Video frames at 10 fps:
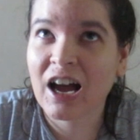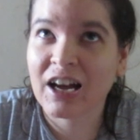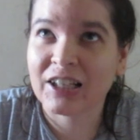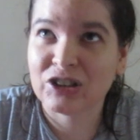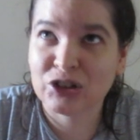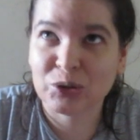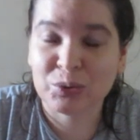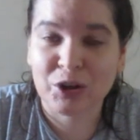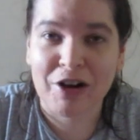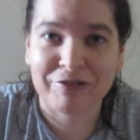I do
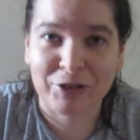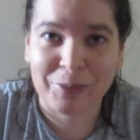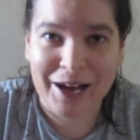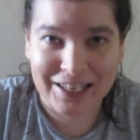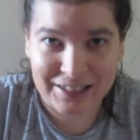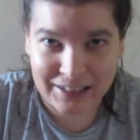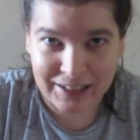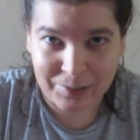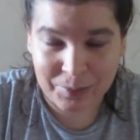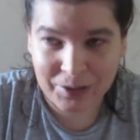not fall back
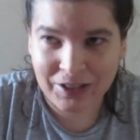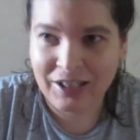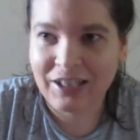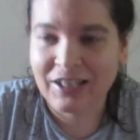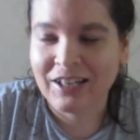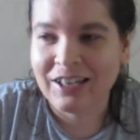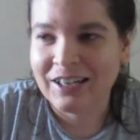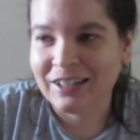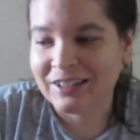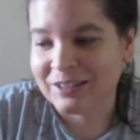asleep.
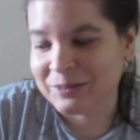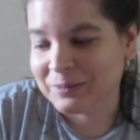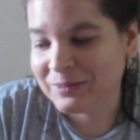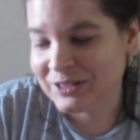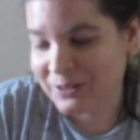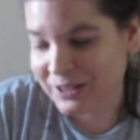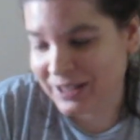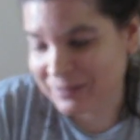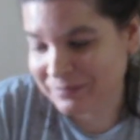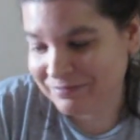So
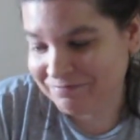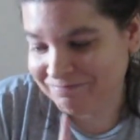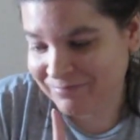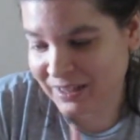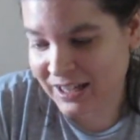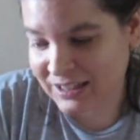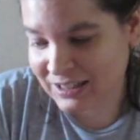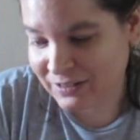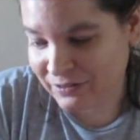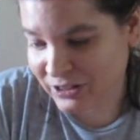yeah, that's
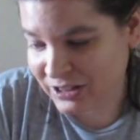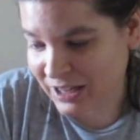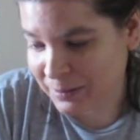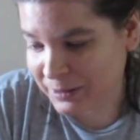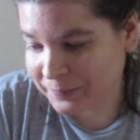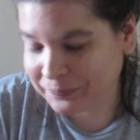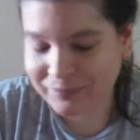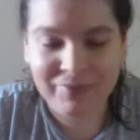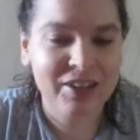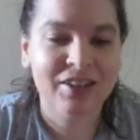the first habit.
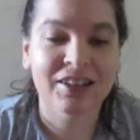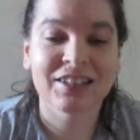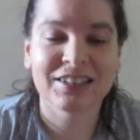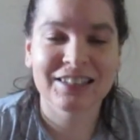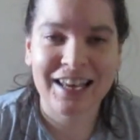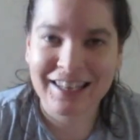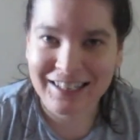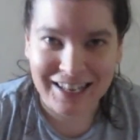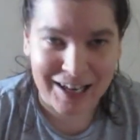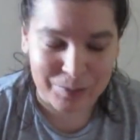The
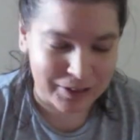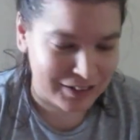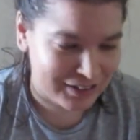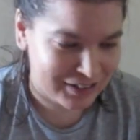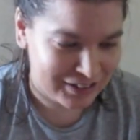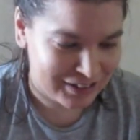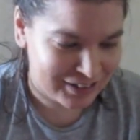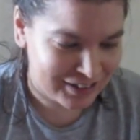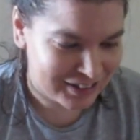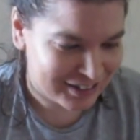second habit
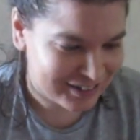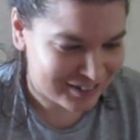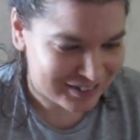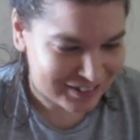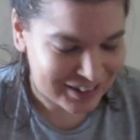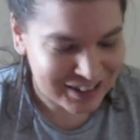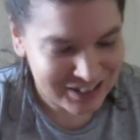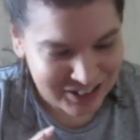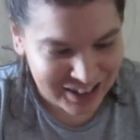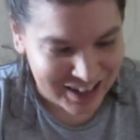is,
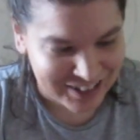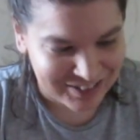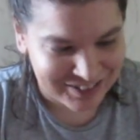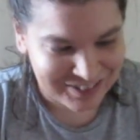again,